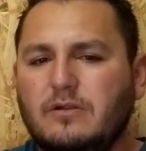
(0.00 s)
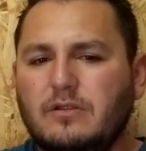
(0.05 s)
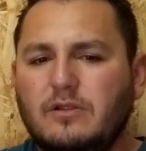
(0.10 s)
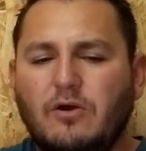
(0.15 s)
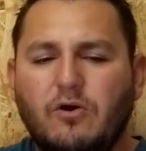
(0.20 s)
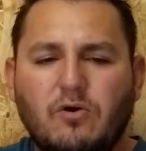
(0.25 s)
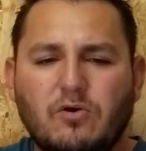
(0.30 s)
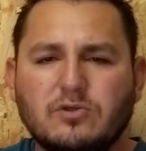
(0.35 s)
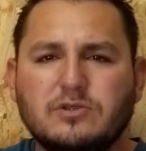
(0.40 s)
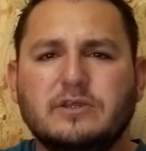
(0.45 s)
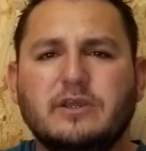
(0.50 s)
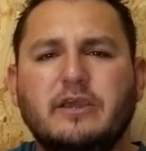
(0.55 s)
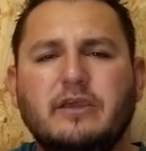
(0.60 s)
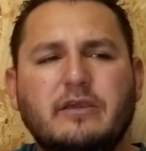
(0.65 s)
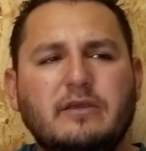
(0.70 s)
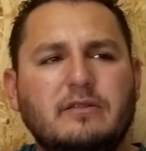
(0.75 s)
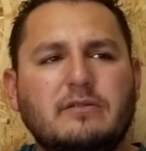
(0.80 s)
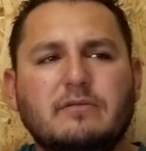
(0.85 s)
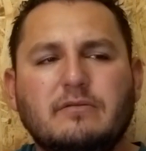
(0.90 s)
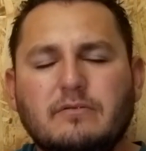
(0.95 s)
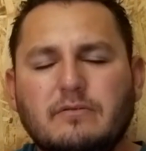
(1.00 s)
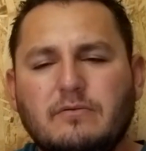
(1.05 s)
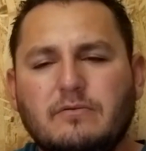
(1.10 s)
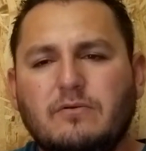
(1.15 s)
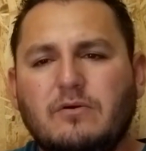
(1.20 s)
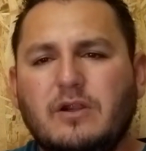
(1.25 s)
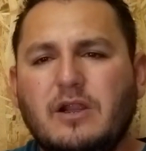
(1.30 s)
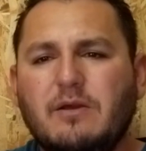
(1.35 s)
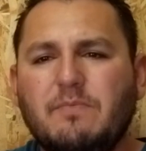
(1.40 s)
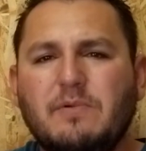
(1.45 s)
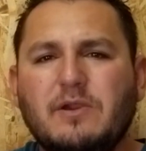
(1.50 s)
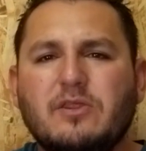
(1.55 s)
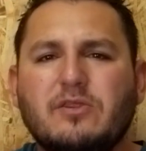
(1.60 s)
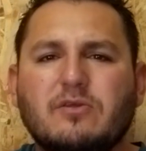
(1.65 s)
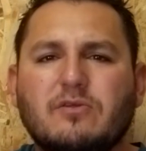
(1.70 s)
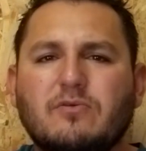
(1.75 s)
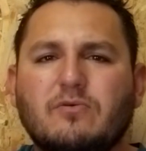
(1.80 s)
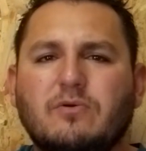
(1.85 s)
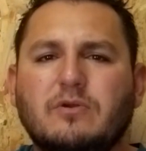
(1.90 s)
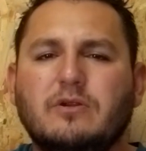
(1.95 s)
the whole set, or I might
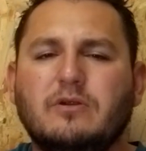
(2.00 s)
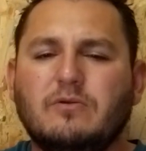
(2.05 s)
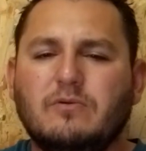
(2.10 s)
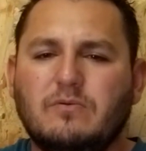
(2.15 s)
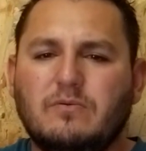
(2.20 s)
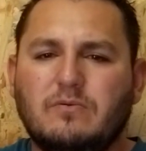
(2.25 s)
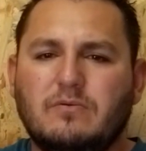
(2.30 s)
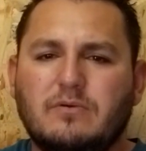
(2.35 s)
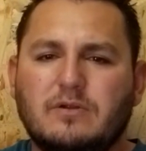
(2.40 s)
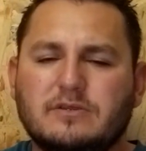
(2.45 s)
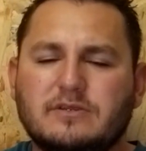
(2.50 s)
just order